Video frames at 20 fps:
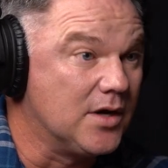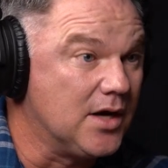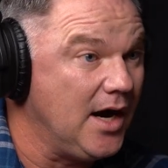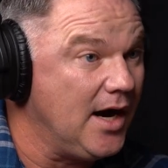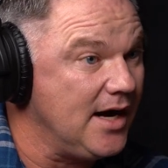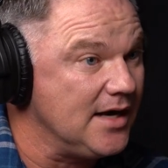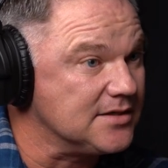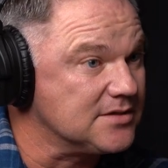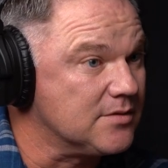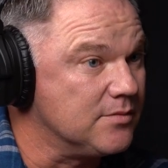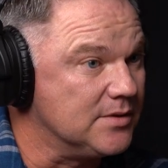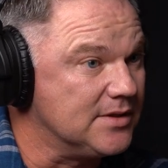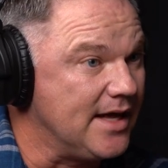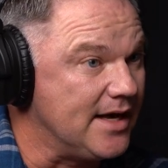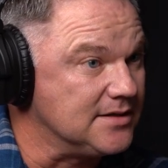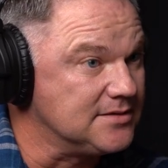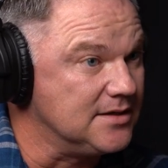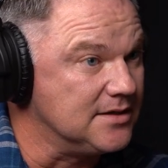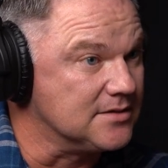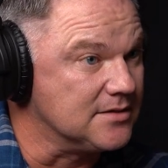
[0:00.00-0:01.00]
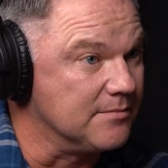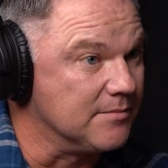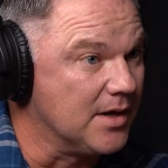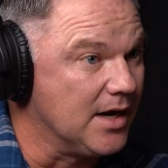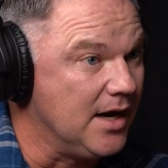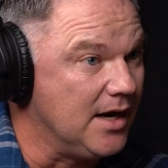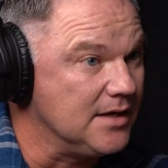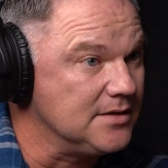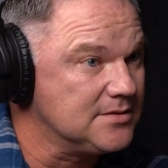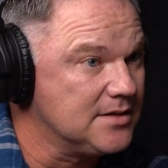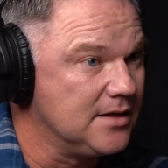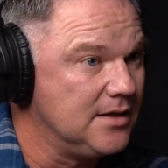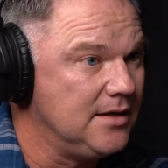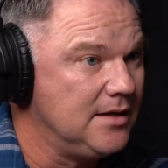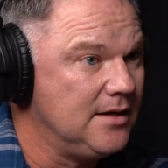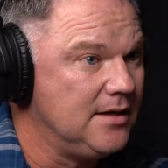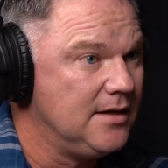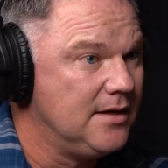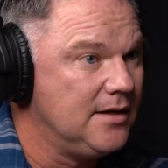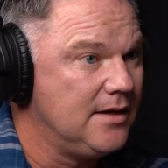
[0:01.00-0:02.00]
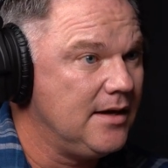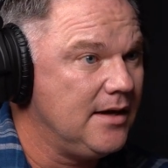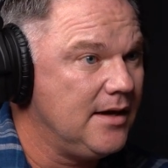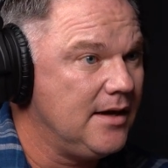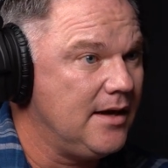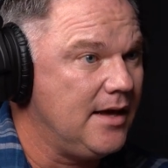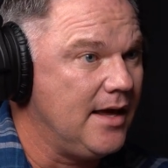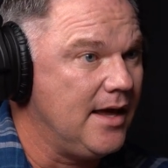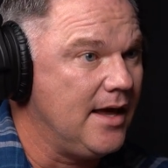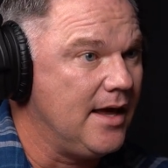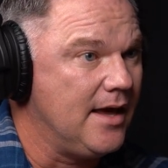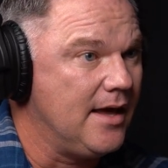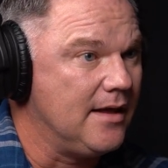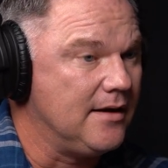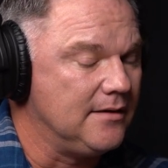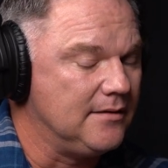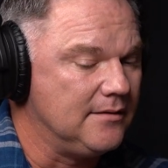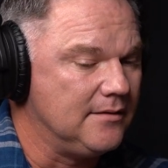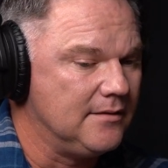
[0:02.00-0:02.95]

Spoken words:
cost what that system cost? And